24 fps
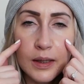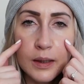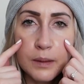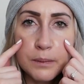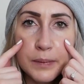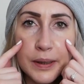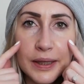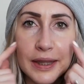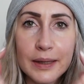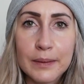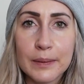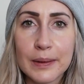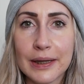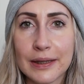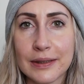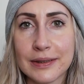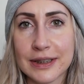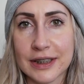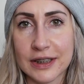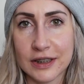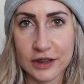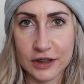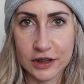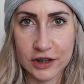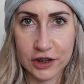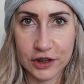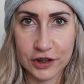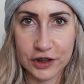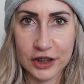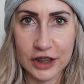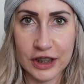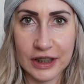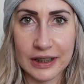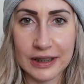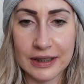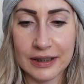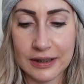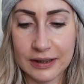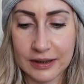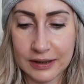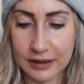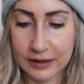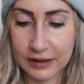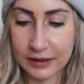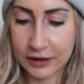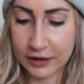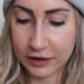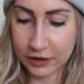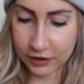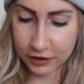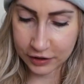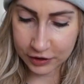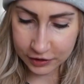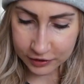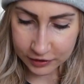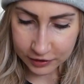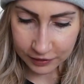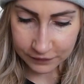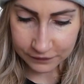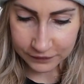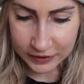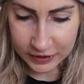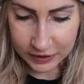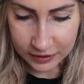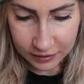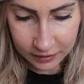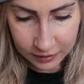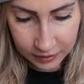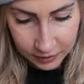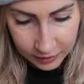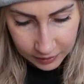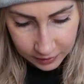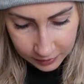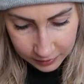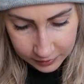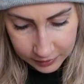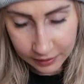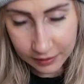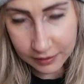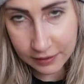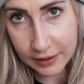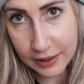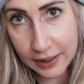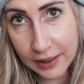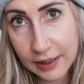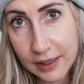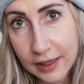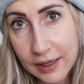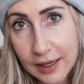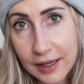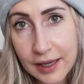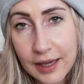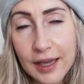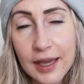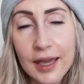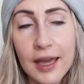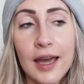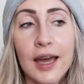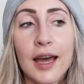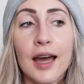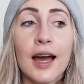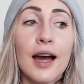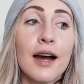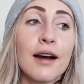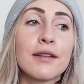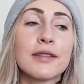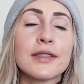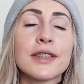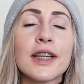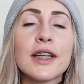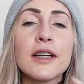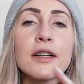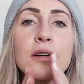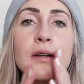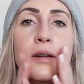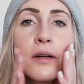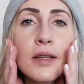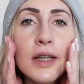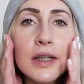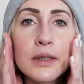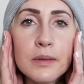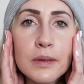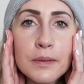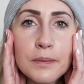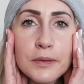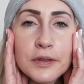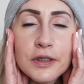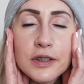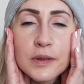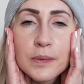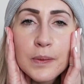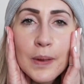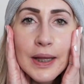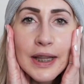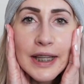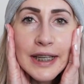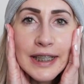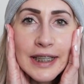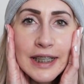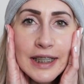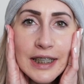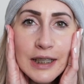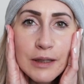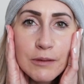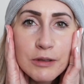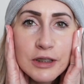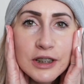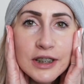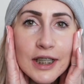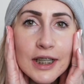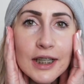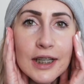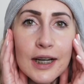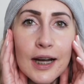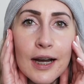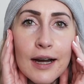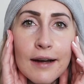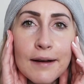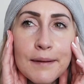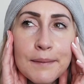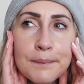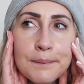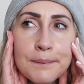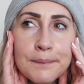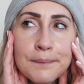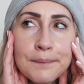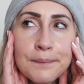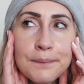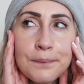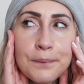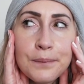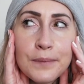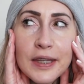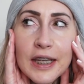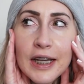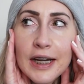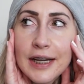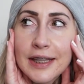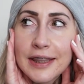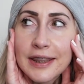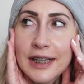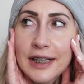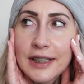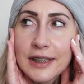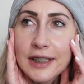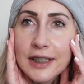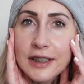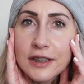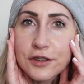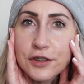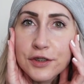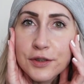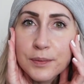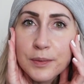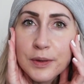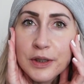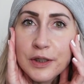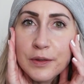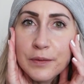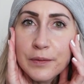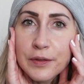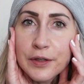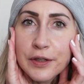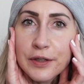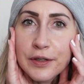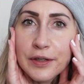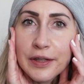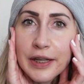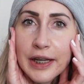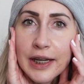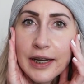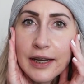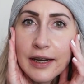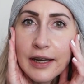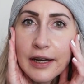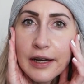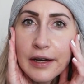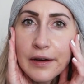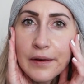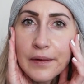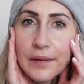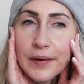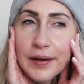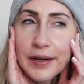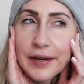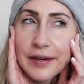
But then when I was at the surgeon's office the other day, I was like, oh, like what with the swelling? And he was like, yeah, I think that's just what you look like now.